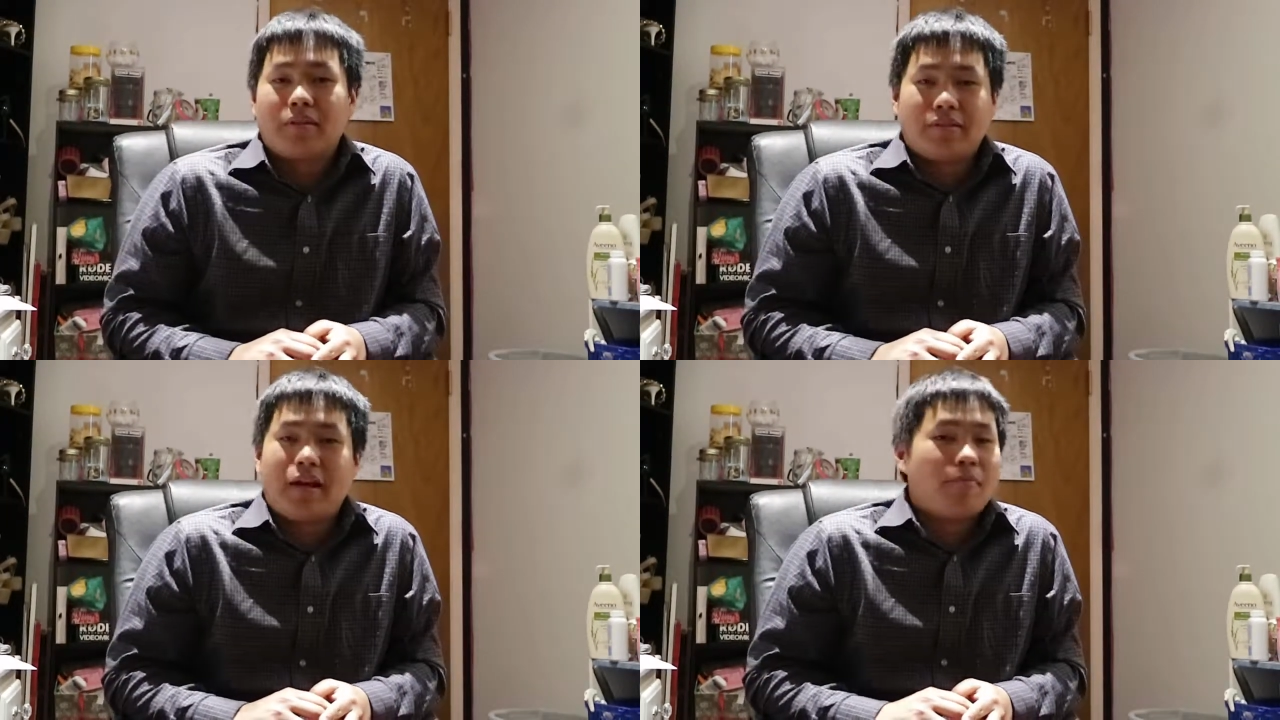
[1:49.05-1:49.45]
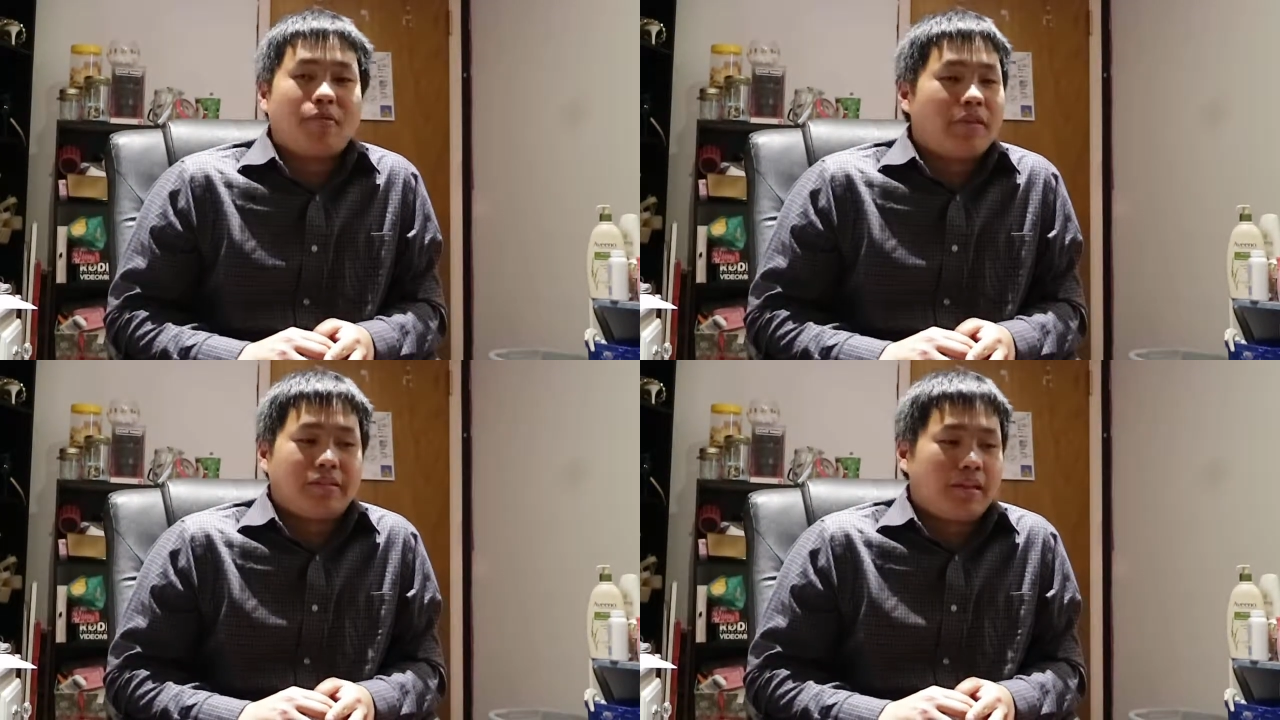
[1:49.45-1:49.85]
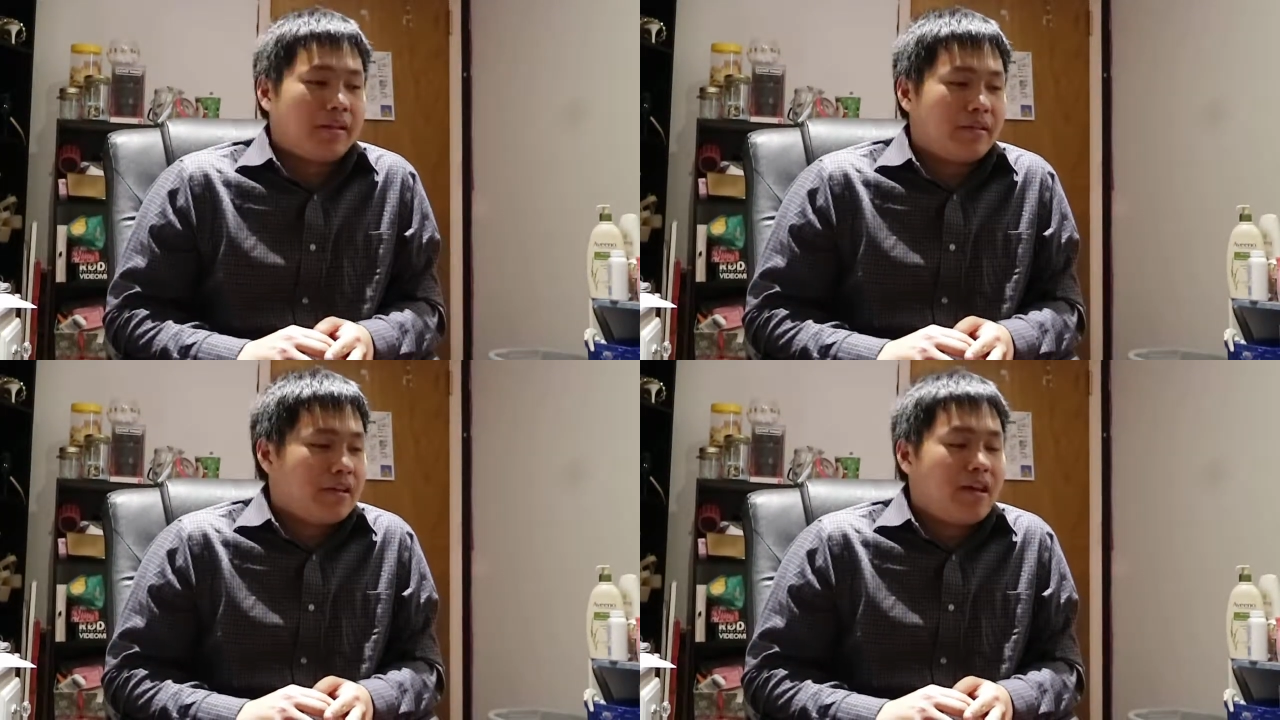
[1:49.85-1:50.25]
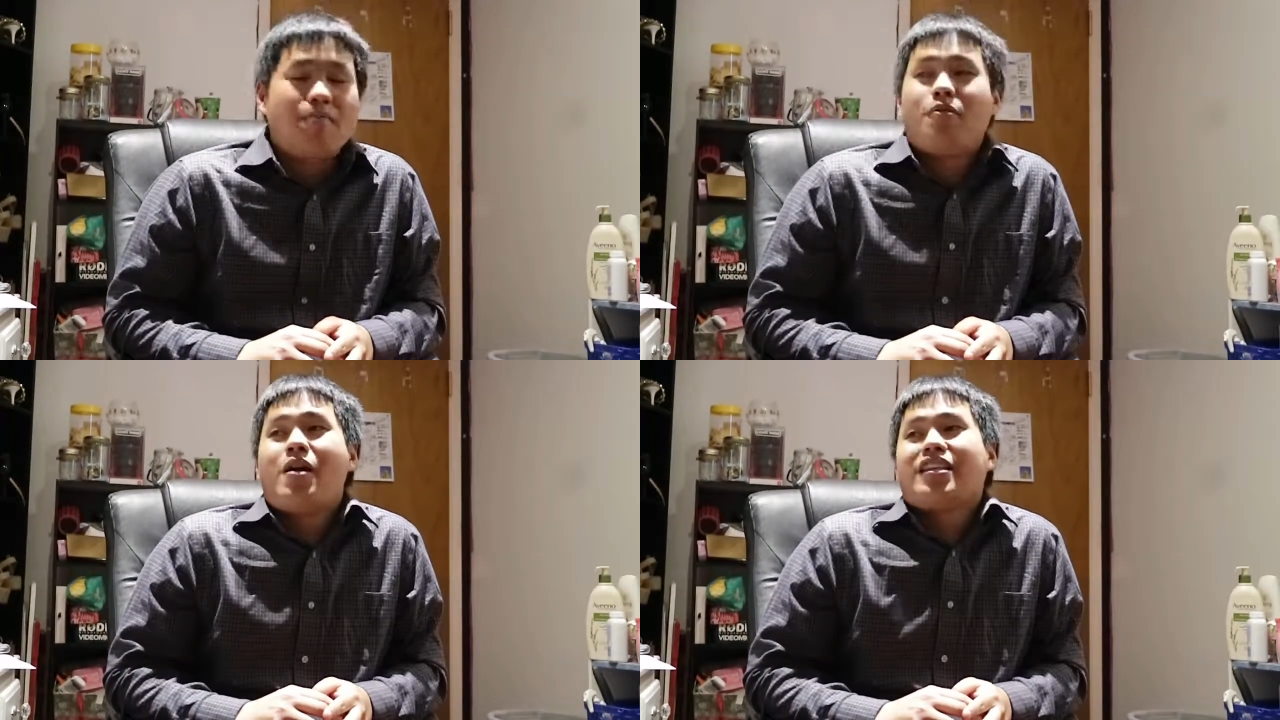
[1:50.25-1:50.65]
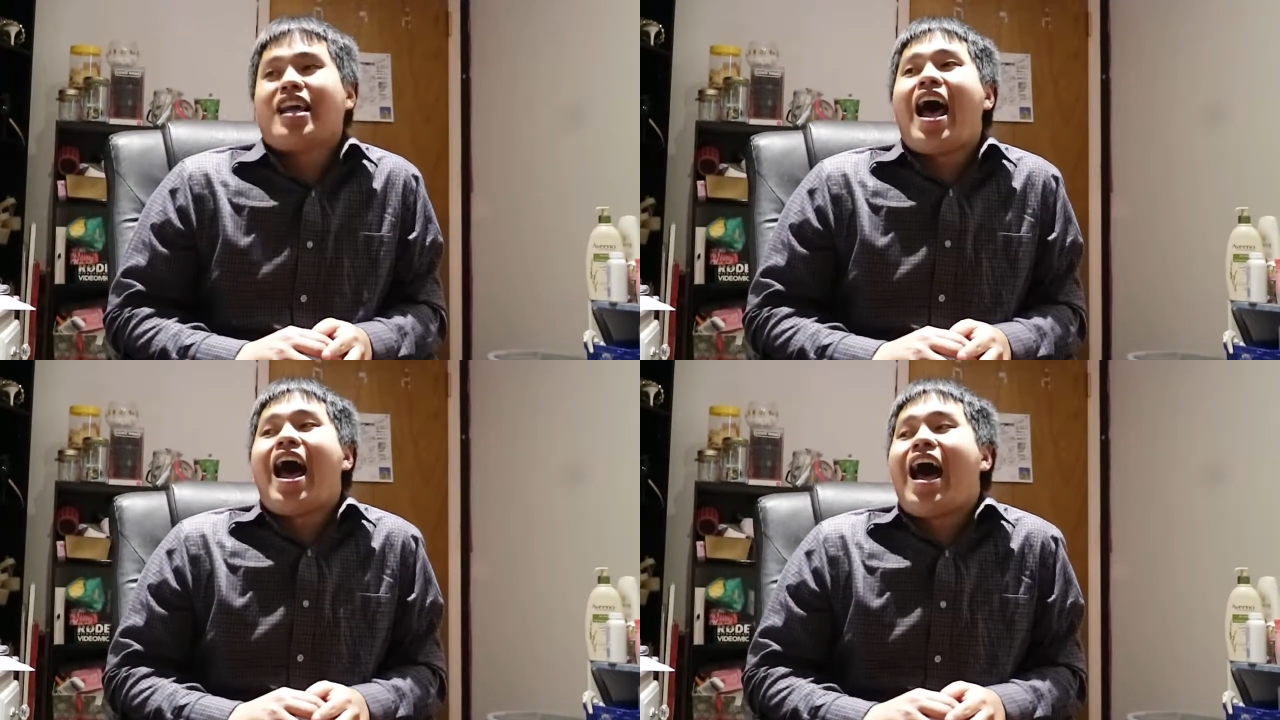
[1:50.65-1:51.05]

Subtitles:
He's not moving still. Marissa!